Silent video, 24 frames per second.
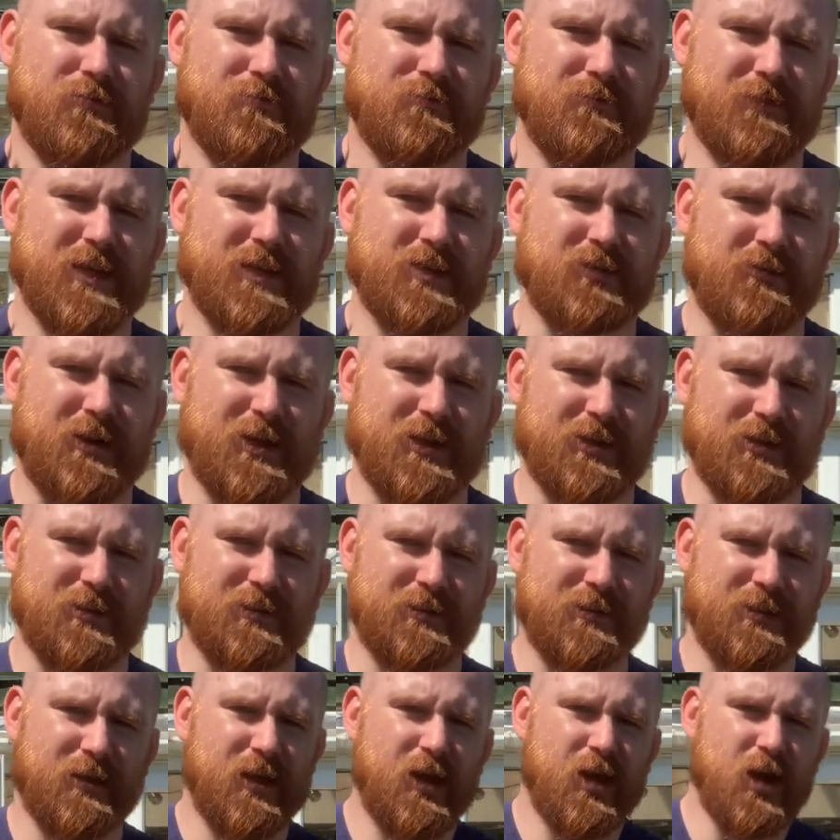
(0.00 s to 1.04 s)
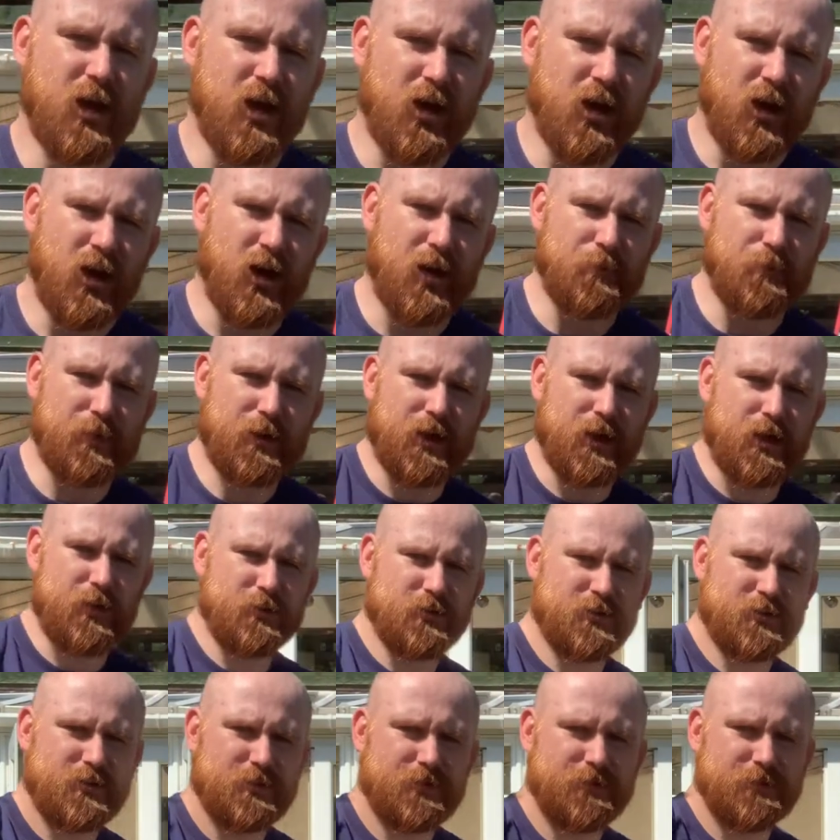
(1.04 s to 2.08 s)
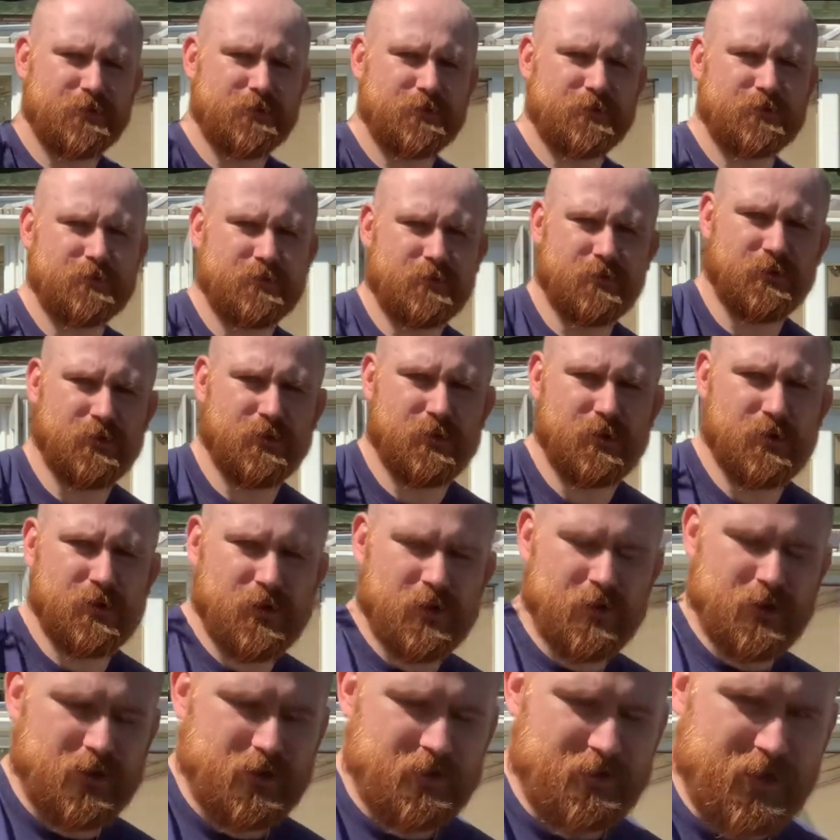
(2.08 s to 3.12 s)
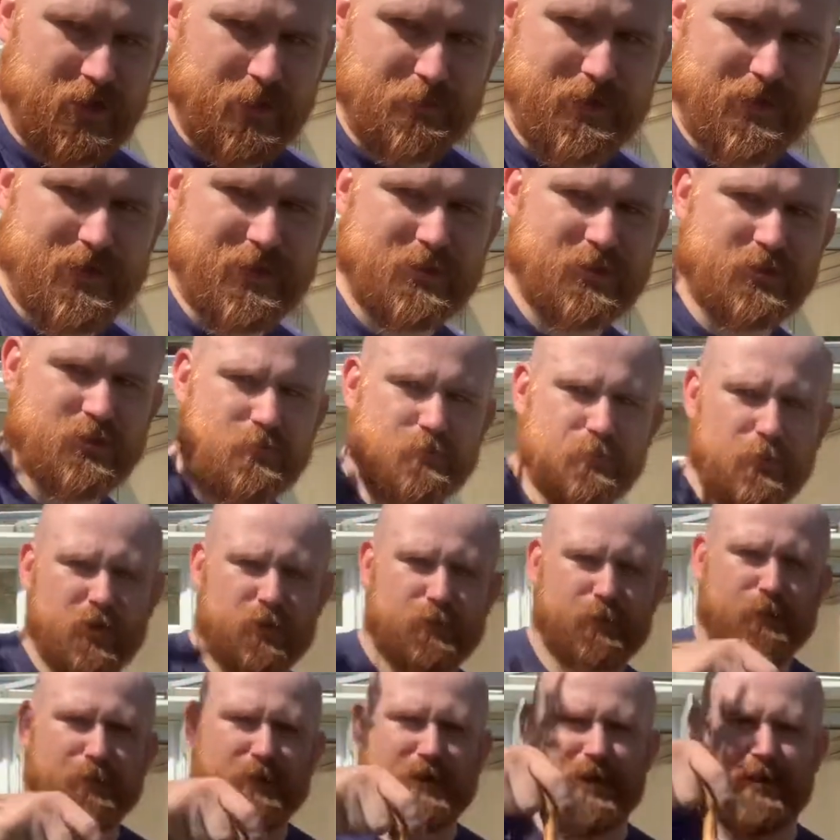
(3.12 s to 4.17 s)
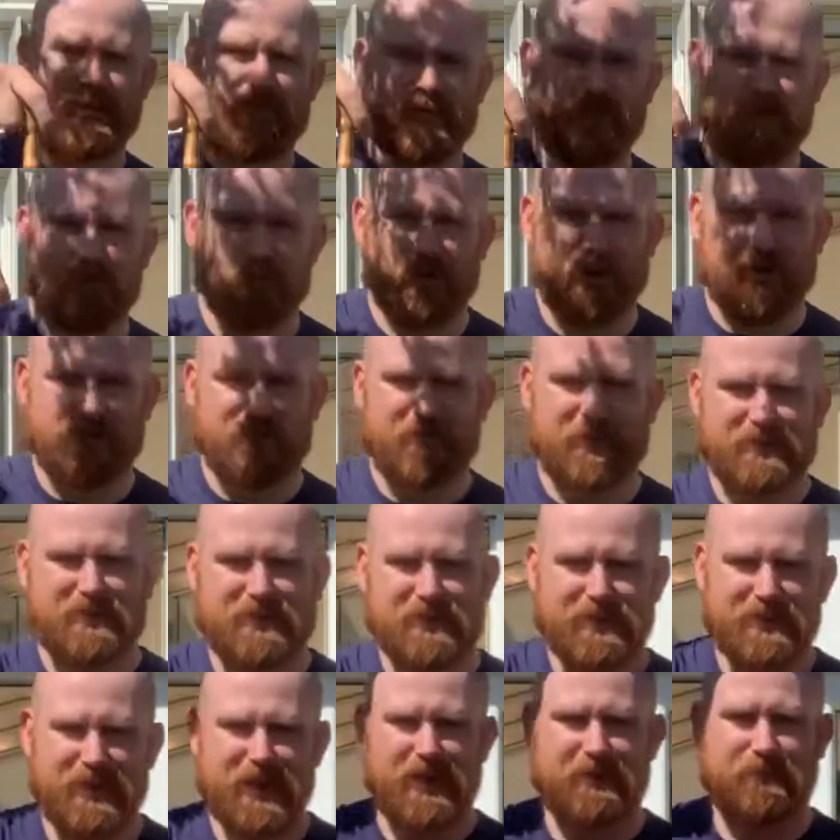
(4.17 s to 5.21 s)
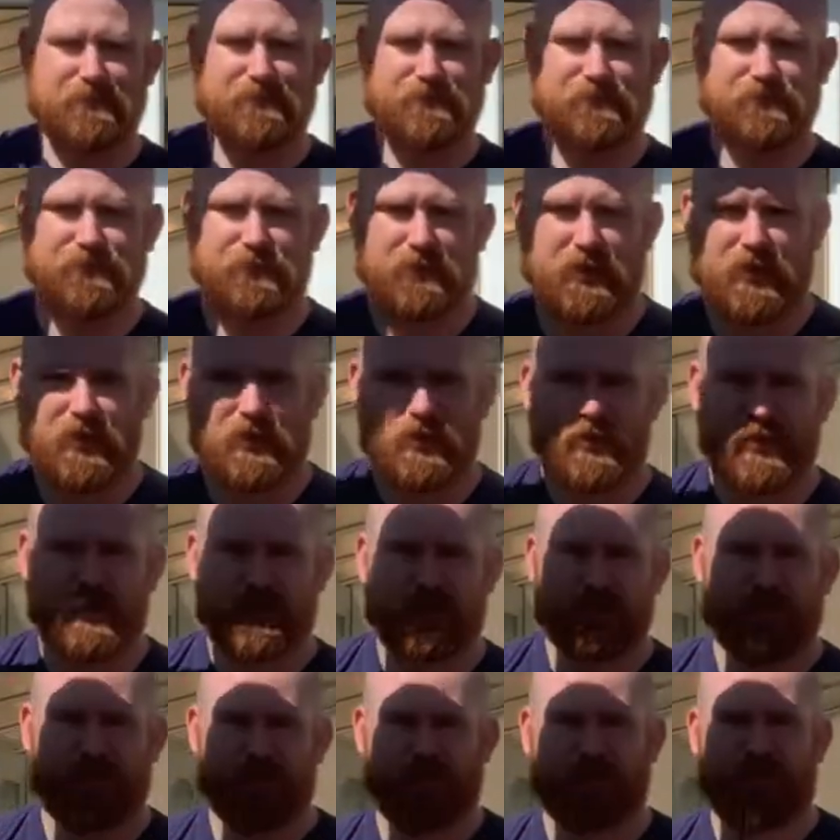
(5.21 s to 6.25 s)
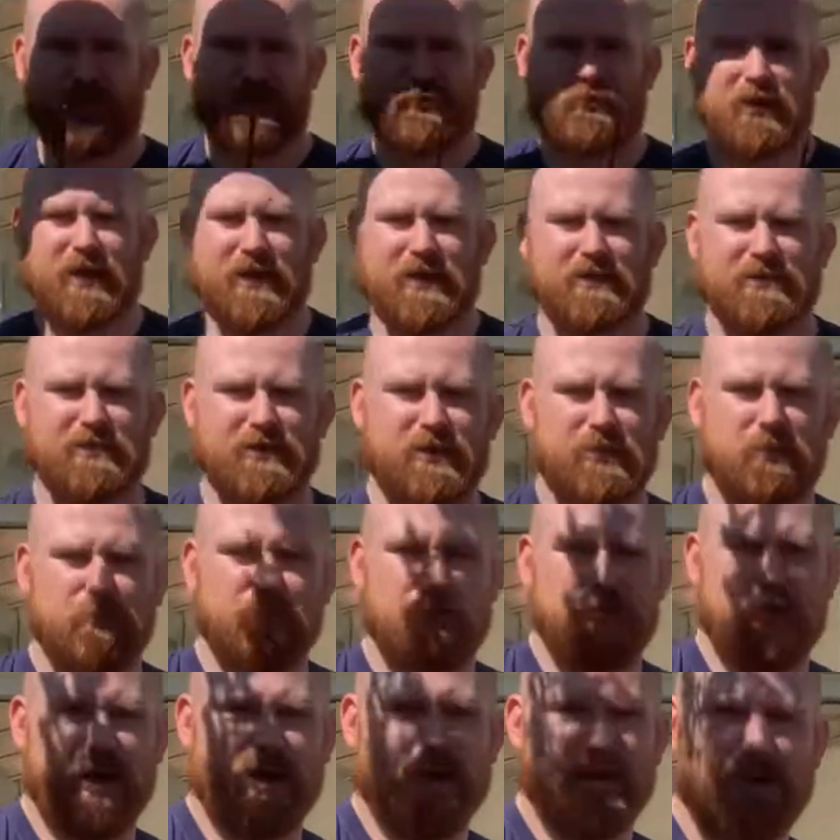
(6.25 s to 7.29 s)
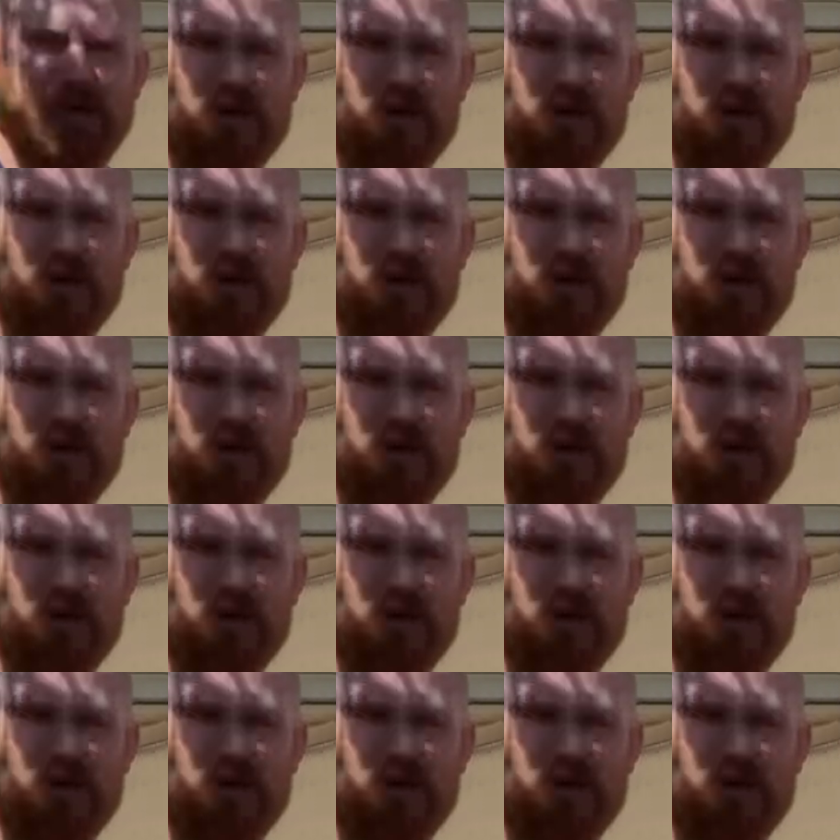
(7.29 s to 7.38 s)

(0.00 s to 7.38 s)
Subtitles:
iterations. Up close, I recommend this. Most people carry the umbrella facing down. So we're going to raise the umbrella